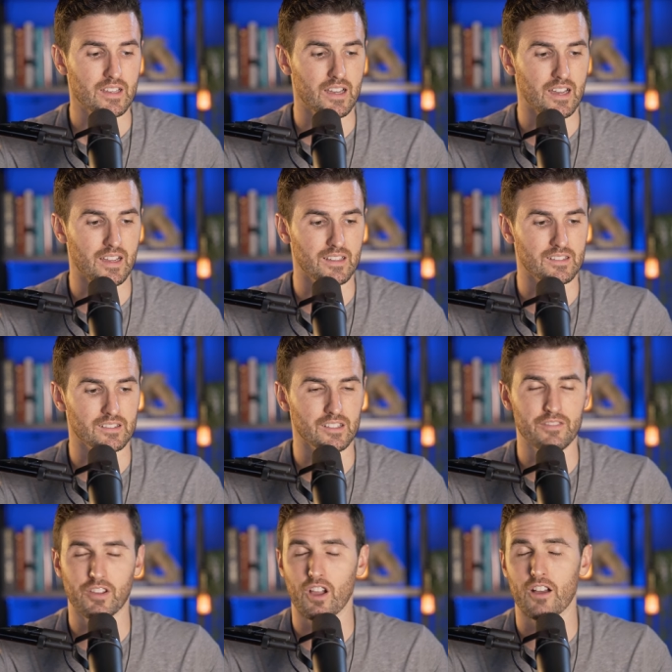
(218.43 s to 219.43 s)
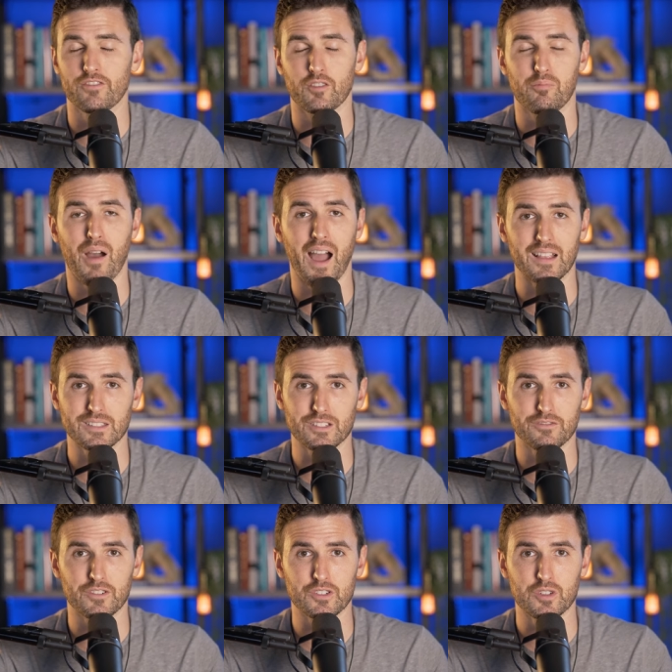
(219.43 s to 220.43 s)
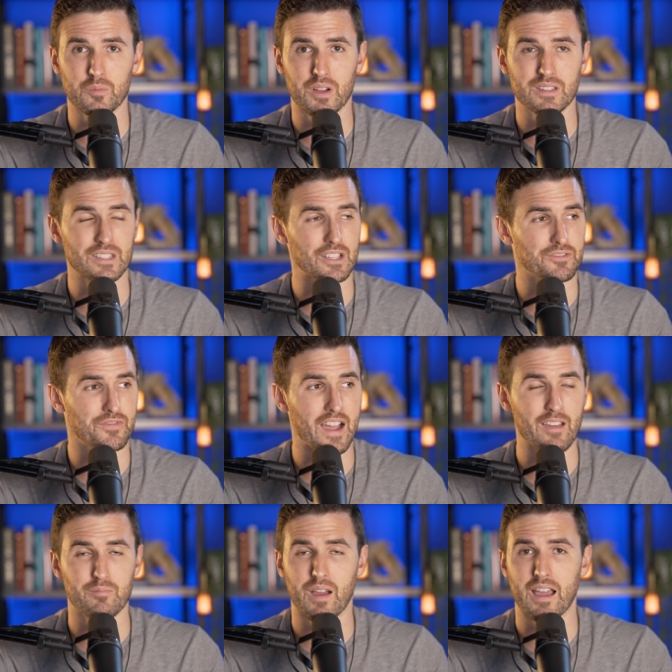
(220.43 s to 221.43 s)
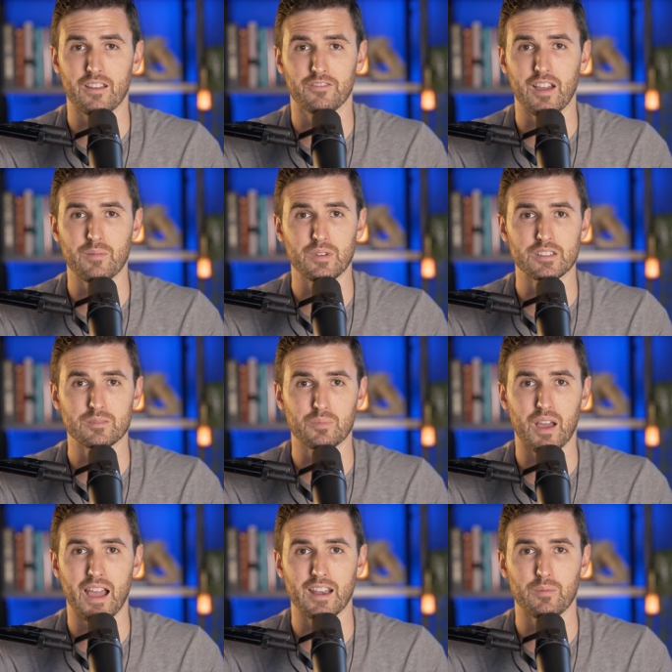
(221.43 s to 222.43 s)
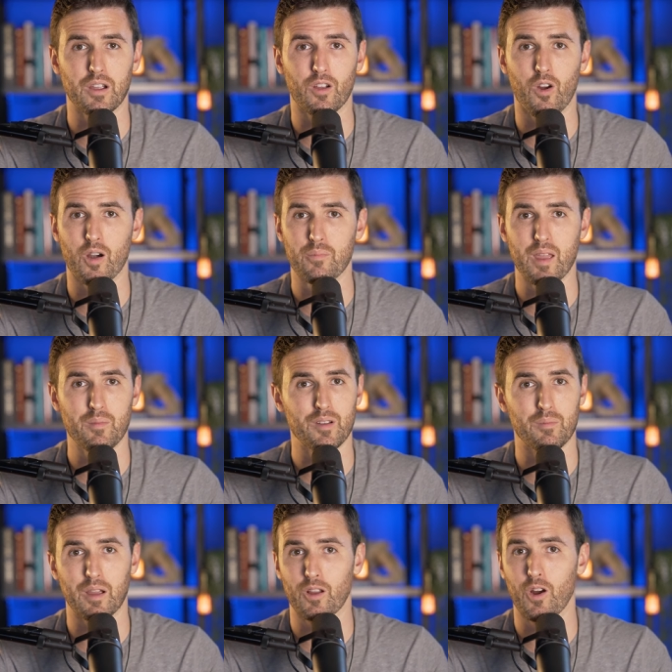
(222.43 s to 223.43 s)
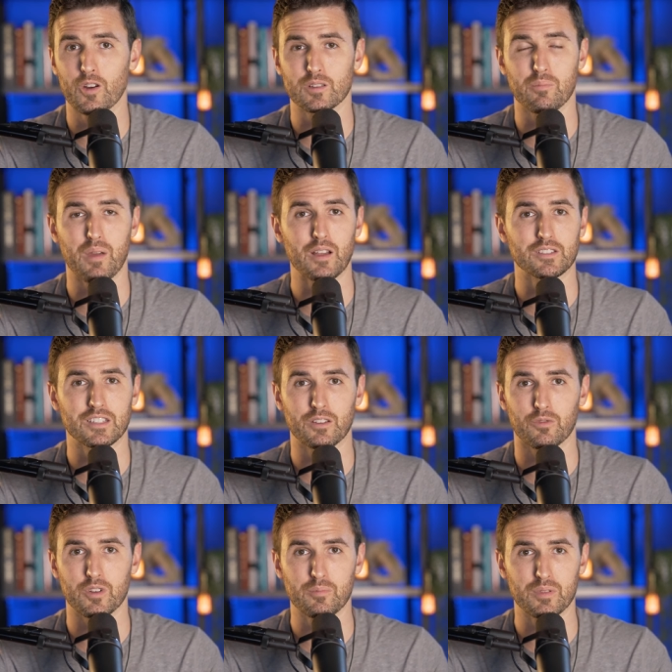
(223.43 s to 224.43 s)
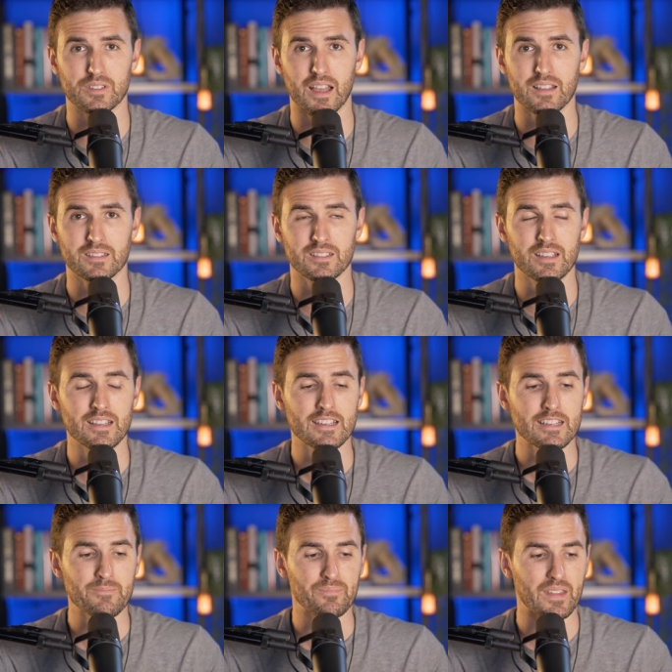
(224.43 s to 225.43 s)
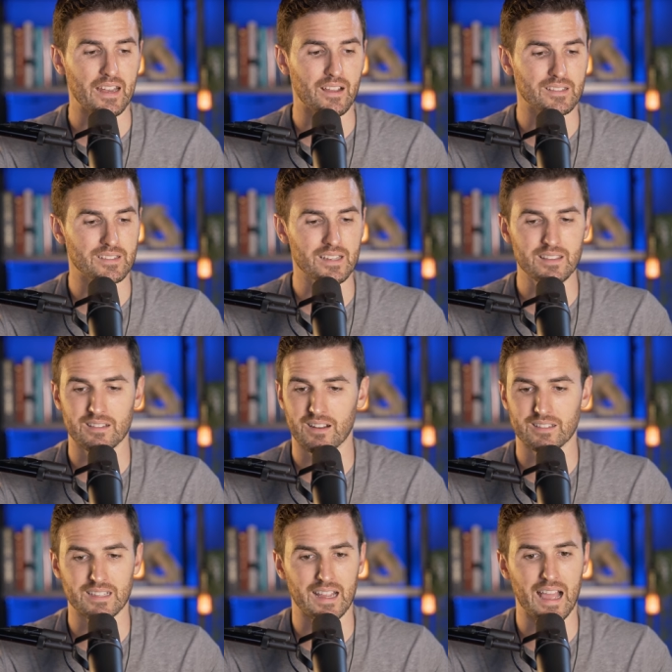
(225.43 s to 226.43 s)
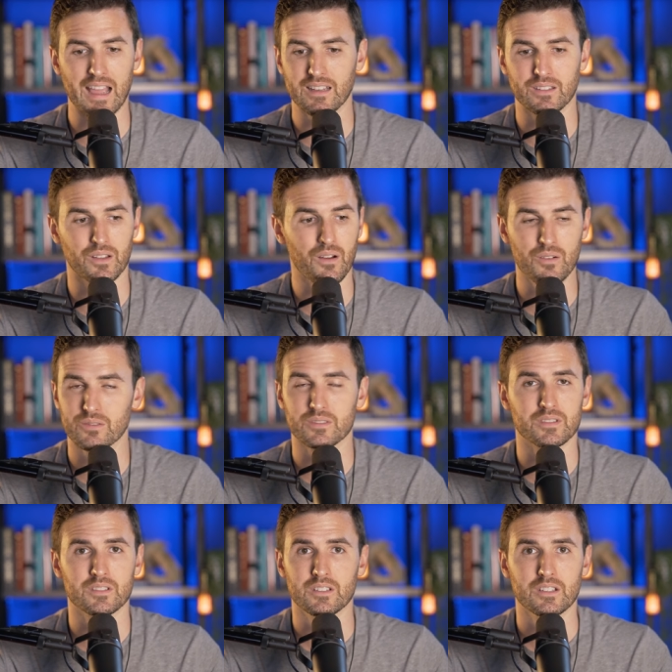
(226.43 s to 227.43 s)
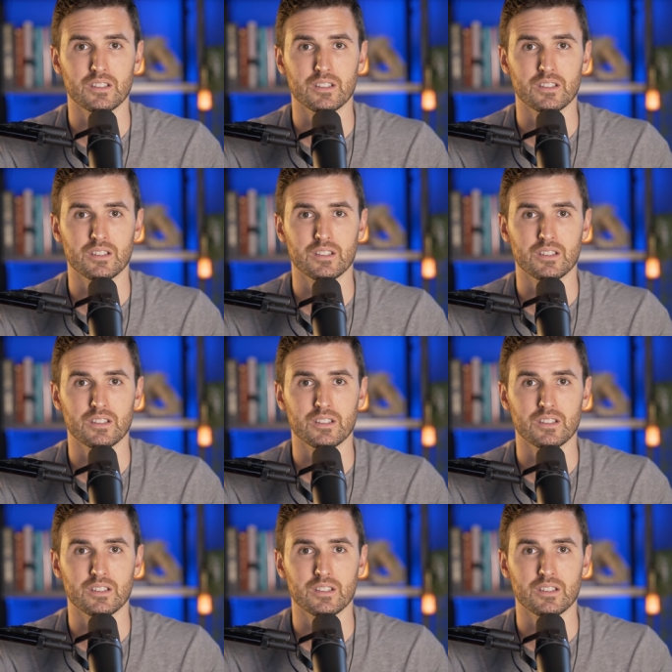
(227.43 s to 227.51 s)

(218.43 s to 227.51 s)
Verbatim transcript: uh, living off of pasta for two months. I was five behind, five months behind on my car payment. My car was about to get repossessed, and I was sitting there and I was like, I don't